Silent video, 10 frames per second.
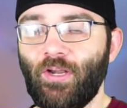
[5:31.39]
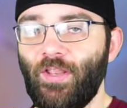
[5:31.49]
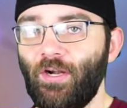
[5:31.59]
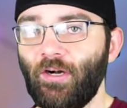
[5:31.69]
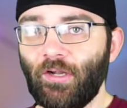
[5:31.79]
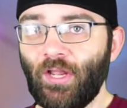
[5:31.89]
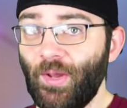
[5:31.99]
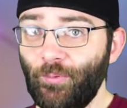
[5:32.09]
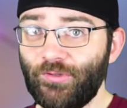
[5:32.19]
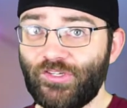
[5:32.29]
And there are a
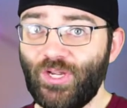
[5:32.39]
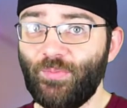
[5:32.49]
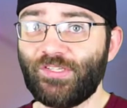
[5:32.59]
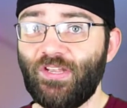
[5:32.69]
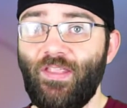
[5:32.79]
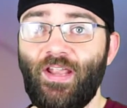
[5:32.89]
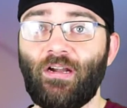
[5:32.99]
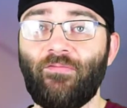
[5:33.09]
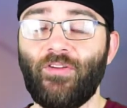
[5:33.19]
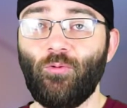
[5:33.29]
couple gems in
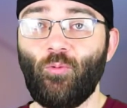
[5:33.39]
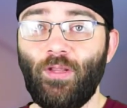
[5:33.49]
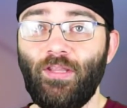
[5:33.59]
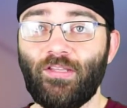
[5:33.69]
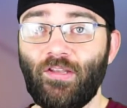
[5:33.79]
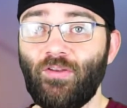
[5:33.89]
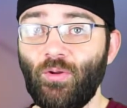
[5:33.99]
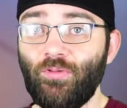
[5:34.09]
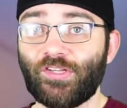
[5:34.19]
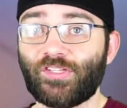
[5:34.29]
there if you're willing to
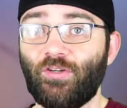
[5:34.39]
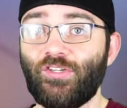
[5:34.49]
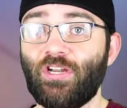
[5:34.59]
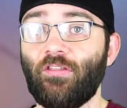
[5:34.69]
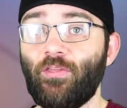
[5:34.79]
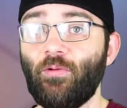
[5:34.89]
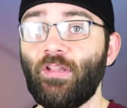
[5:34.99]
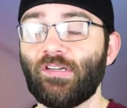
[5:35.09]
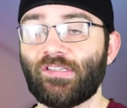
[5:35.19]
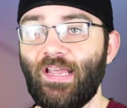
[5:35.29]
do the searching through
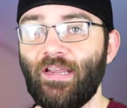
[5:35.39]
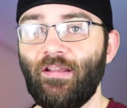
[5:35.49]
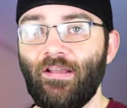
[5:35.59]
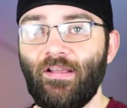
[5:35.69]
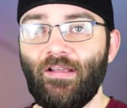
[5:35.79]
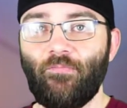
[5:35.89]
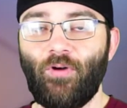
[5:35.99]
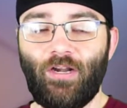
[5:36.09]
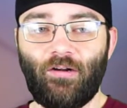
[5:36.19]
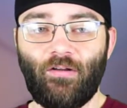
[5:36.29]
their site,
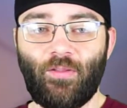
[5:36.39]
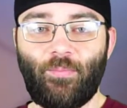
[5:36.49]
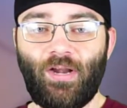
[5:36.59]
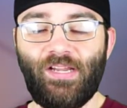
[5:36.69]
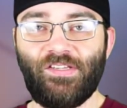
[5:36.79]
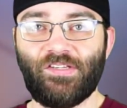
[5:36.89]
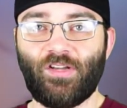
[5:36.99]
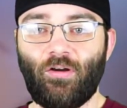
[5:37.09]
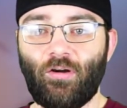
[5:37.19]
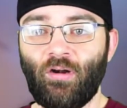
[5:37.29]
where the prices
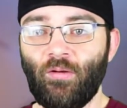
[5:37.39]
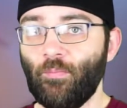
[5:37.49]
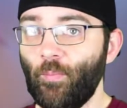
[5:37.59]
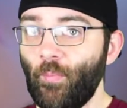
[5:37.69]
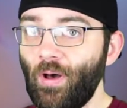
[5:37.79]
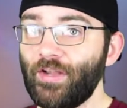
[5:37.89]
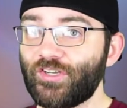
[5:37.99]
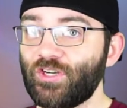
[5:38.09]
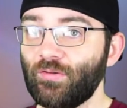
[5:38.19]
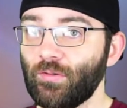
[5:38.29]
are
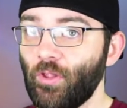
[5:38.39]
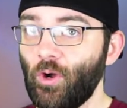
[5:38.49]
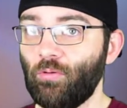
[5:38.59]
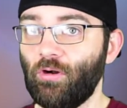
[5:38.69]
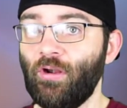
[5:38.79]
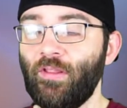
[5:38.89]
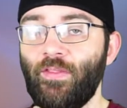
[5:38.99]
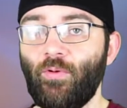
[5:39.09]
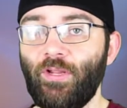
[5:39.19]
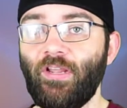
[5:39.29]
much lower
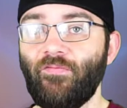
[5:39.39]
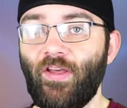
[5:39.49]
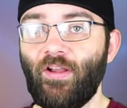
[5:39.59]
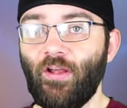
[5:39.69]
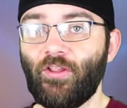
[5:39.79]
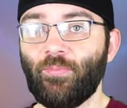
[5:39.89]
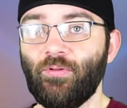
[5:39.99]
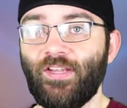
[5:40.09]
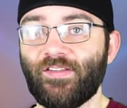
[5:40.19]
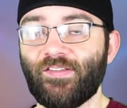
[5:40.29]
than what you can find at other
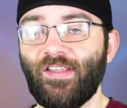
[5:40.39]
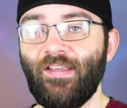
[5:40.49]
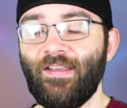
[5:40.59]
places.